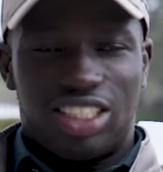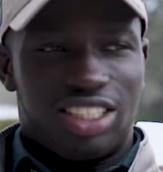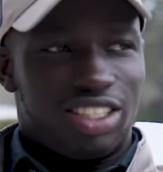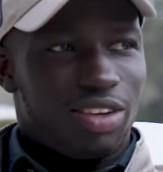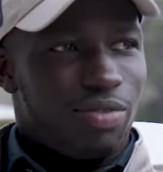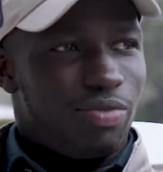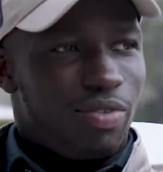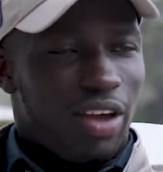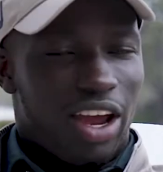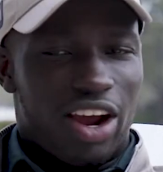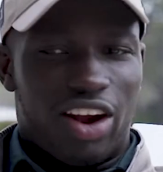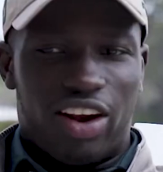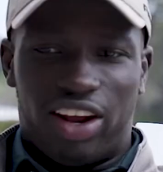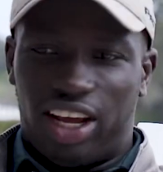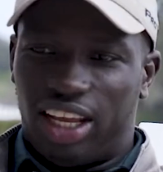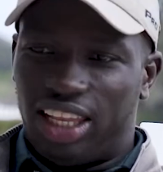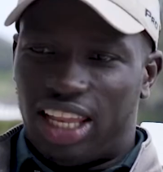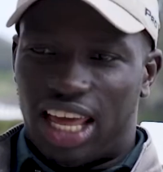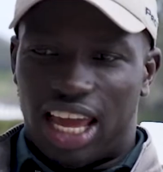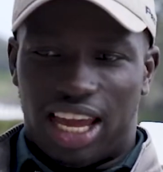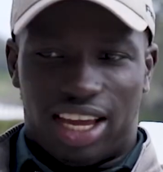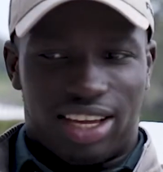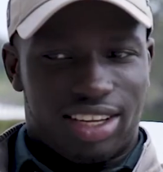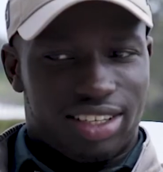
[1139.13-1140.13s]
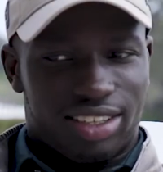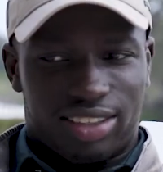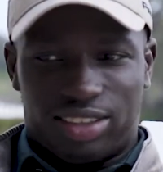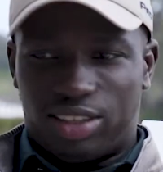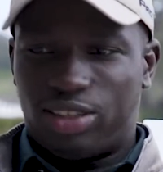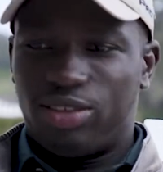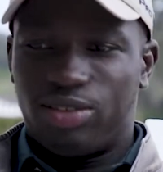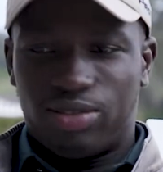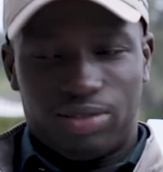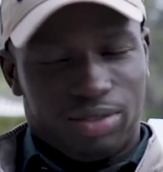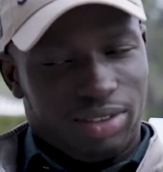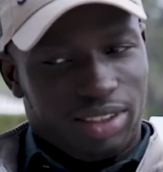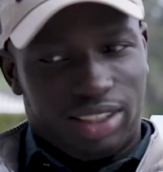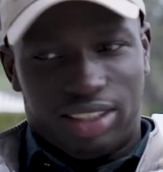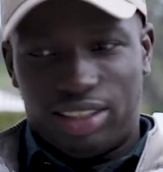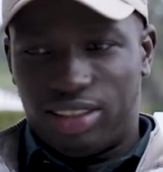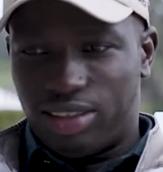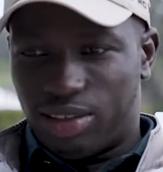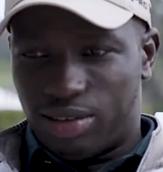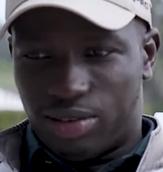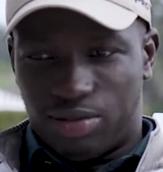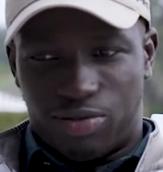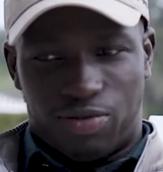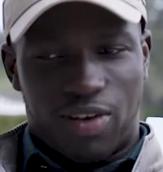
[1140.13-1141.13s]
is a very
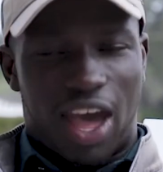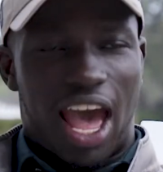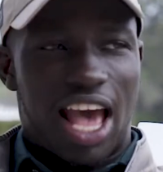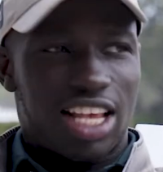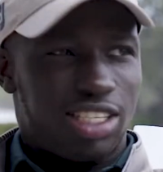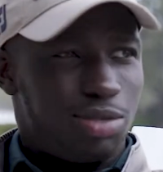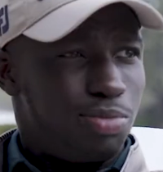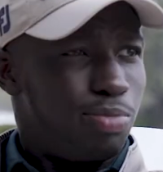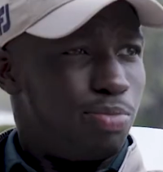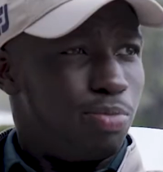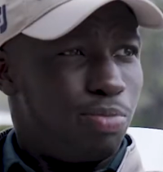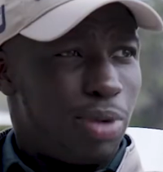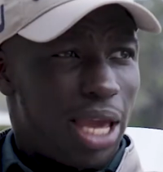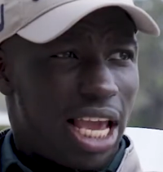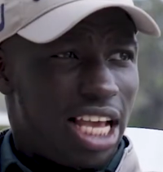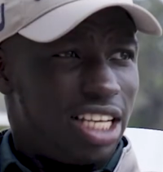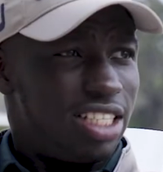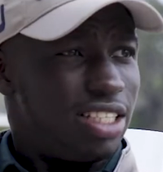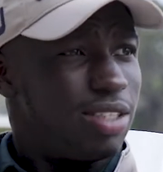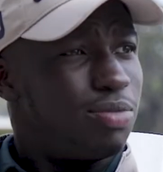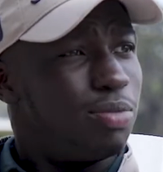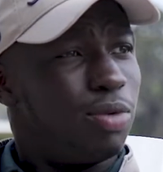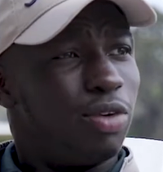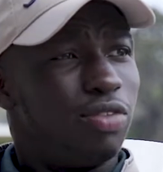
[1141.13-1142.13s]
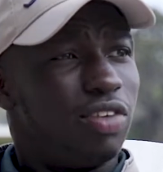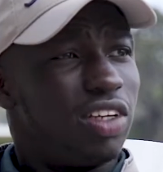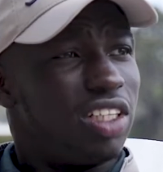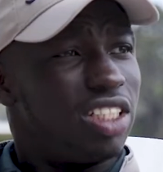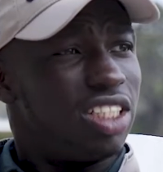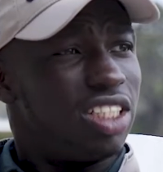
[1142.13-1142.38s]
fast-paced moving